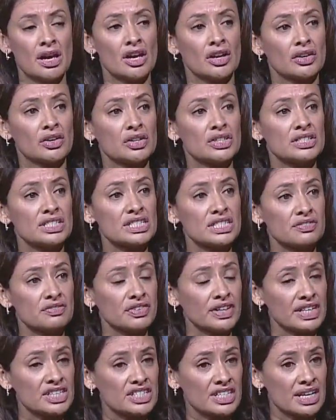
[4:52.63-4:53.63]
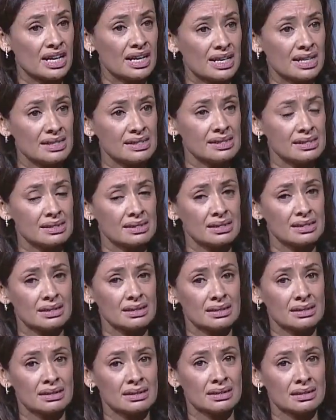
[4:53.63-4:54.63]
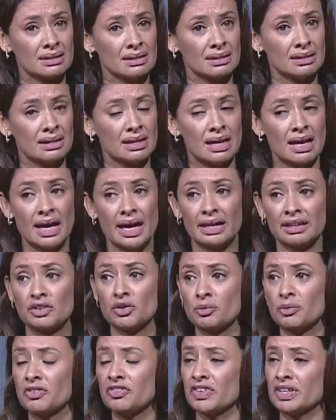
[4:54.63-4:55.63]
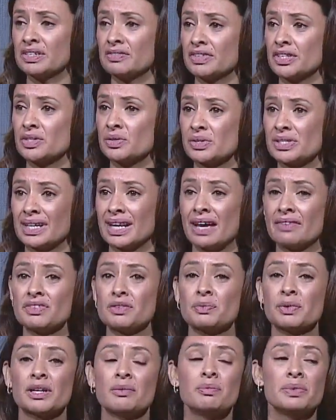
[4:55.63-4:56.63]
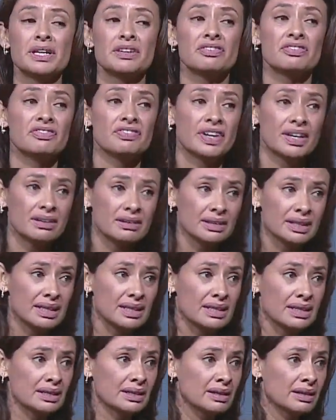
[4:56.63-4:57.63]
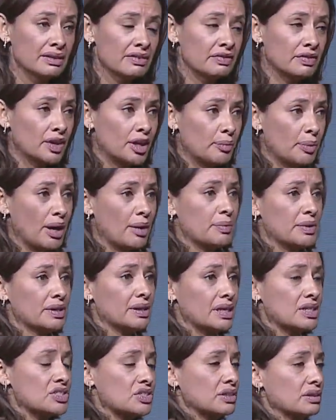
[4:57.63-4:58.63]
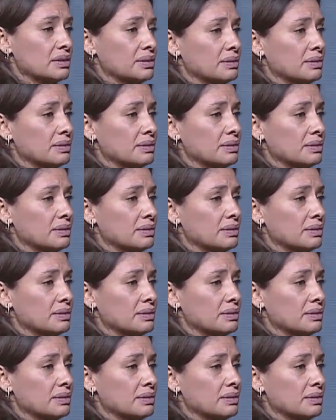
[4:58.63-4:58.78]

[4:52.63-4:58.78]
could disenfranchise a group of individuals that have to compete fairly for our population.